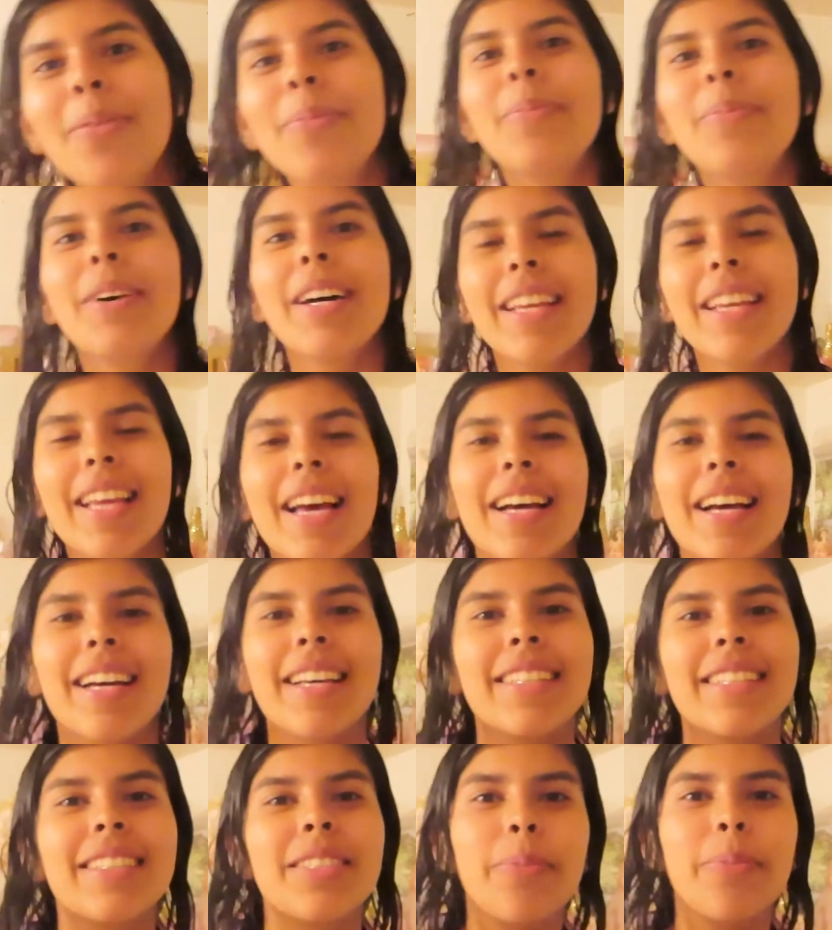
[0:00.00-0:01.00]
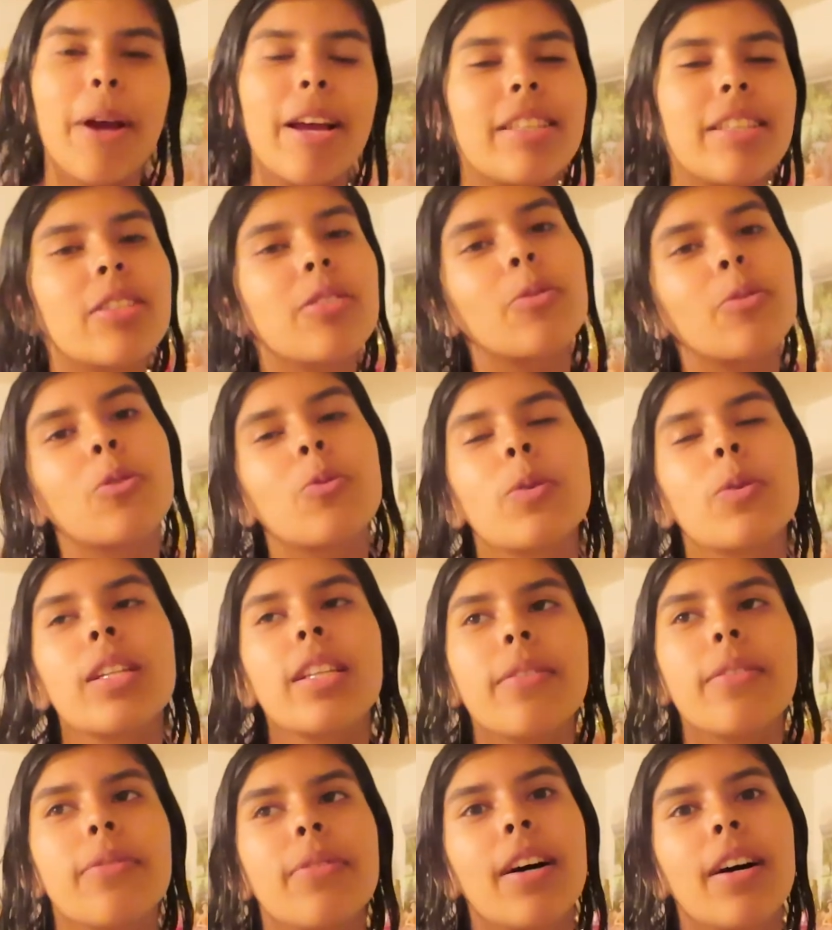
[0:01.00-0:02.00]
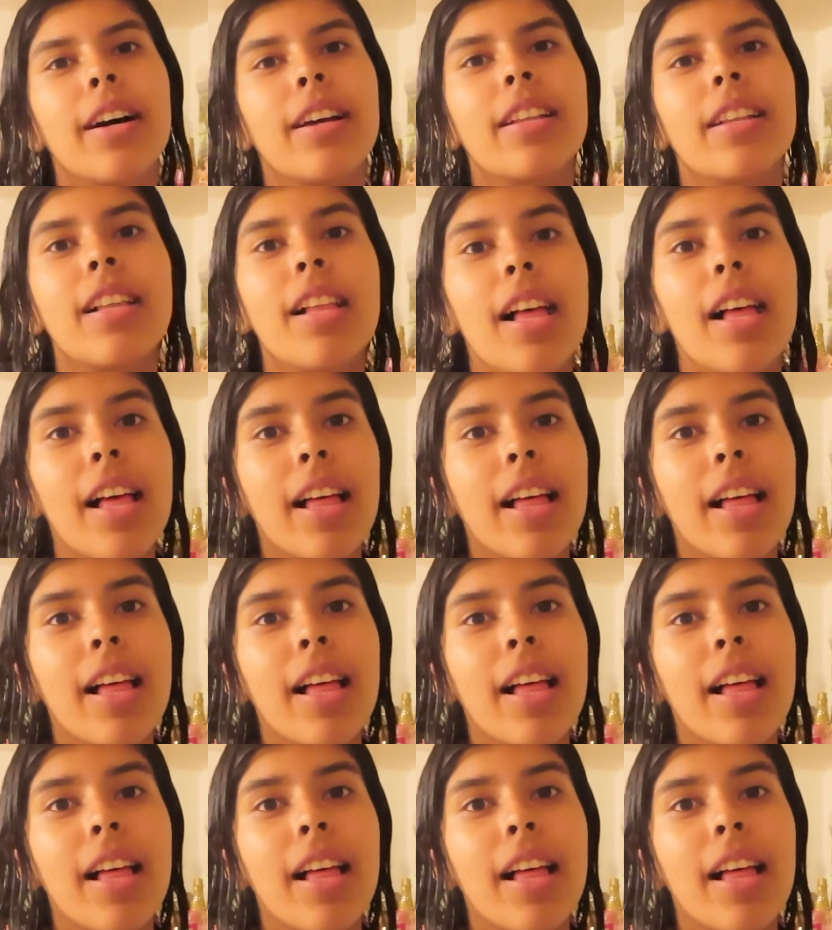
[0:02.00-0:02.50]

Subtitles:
But yeah, guys, practice was really fun.